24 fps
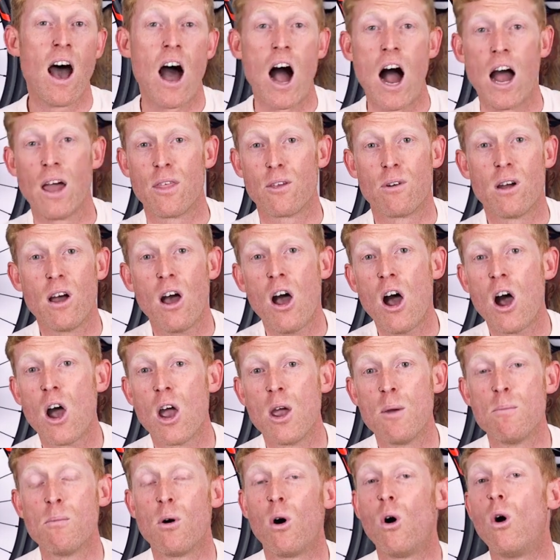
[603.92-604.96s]
either at
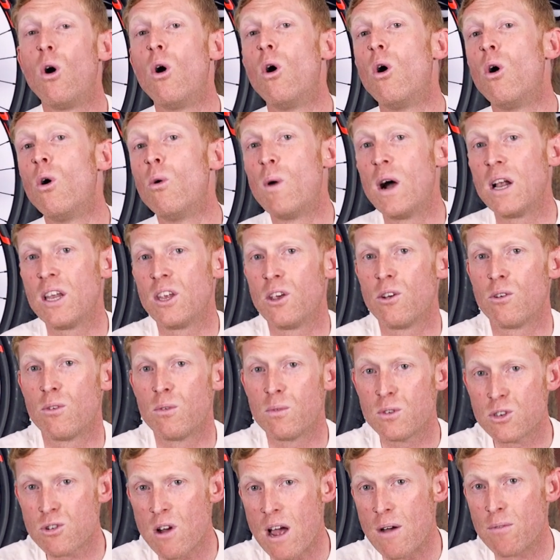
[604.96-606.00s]
home or when you're
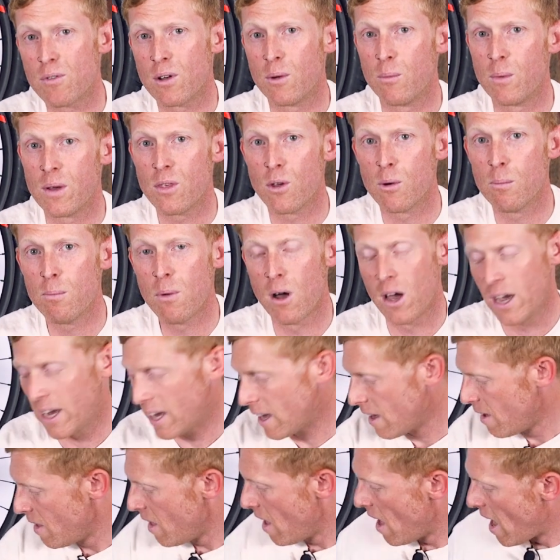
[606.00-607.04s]
traveling with your bike.
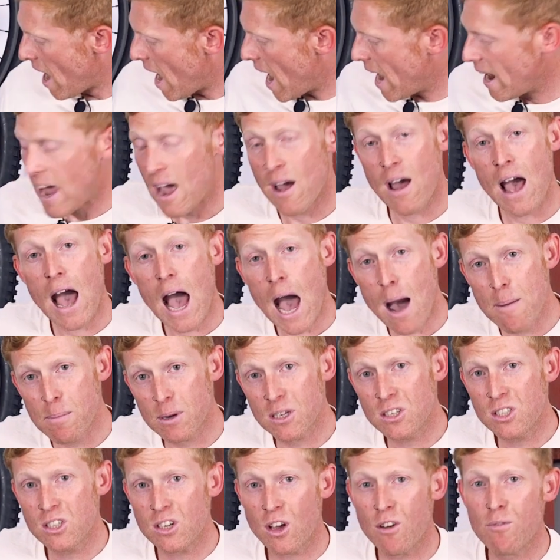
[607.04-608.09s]
And
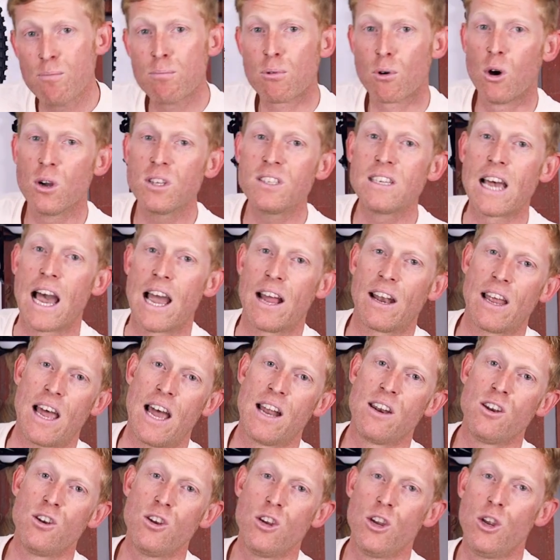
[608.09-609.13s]
Abus have brought out
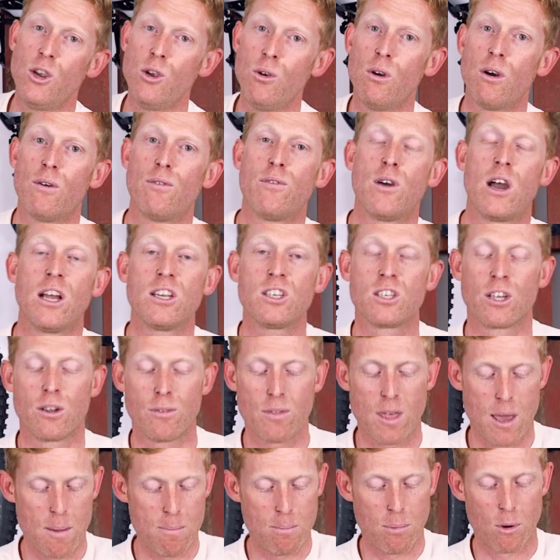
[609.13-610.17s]
a new version of
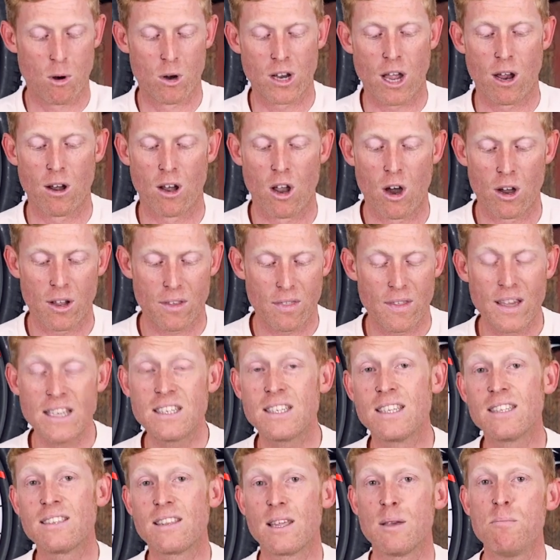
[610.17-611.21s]
their Bordo lock.
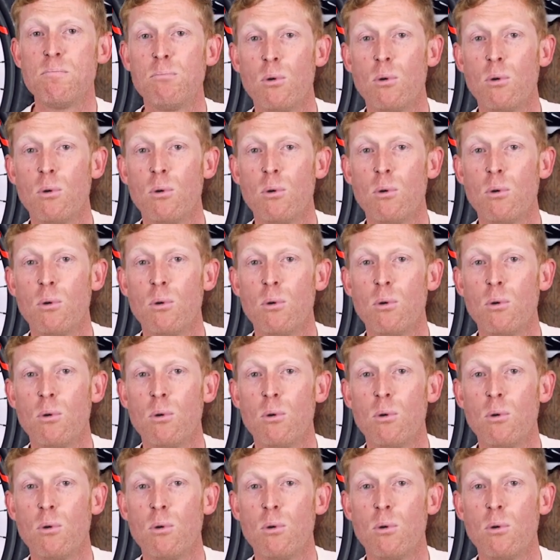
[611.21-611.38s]
This is the